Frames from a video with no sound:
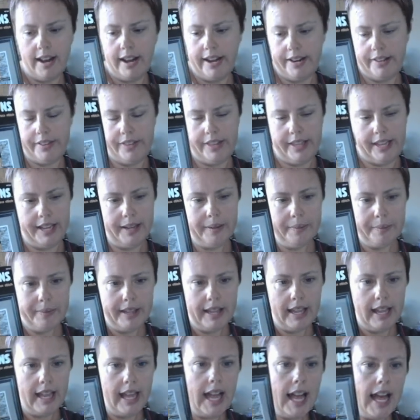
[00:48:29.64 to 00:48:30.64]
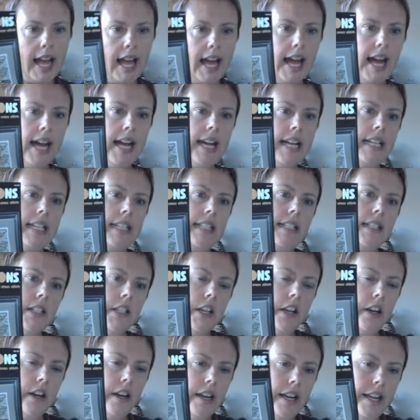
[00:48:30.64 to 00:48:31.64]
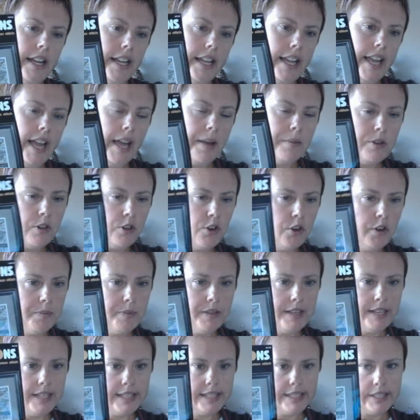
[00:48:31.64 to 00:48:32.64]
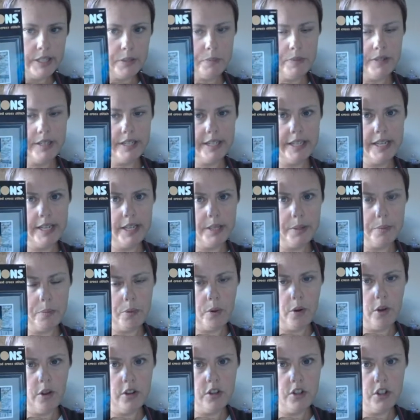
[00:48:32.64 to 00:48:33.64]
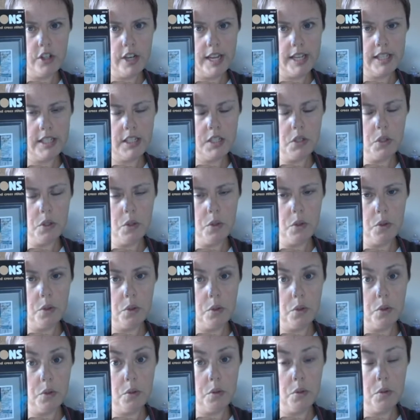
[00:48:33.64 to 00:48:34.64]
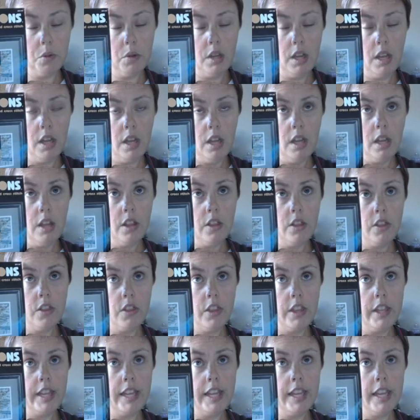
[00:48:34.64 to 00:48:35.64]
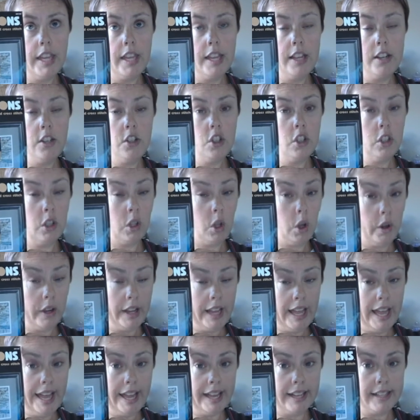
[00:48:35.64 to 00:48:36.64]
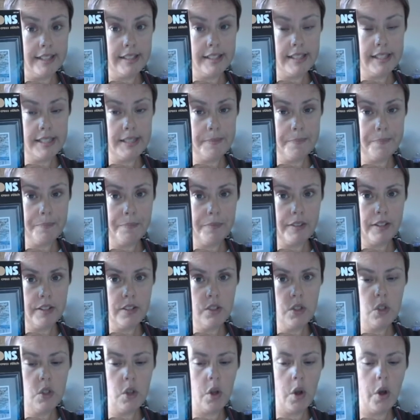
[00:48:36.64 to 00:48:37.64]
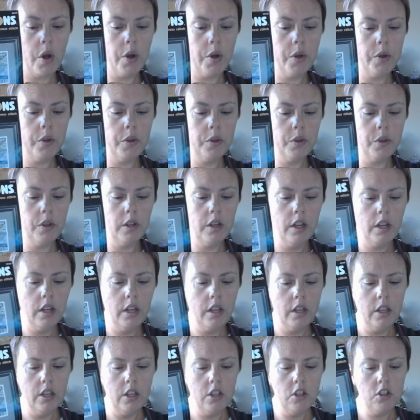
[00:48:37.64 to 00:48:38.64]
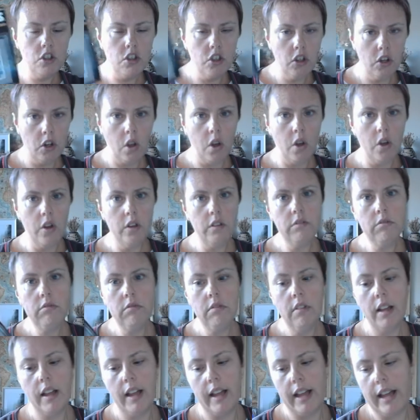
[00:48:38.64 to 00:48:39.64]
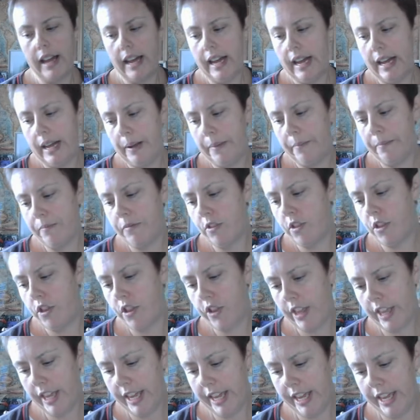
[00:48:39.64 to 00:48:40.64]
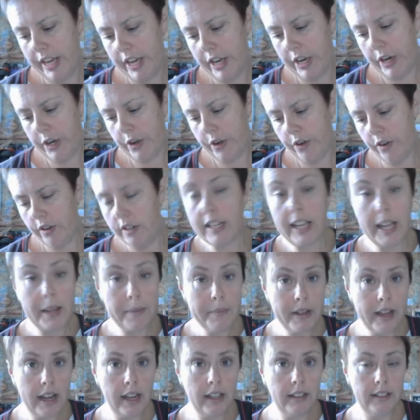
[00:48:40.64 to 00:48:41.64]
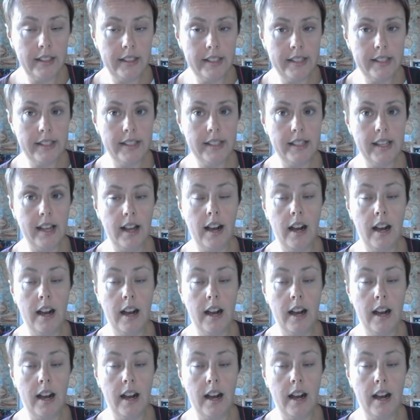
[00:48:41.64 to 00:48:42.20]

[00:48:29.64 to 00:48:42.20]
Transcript: And I am attributing this particular project to the Geelong Cats. So Geelong, um, their team colours are blue and white.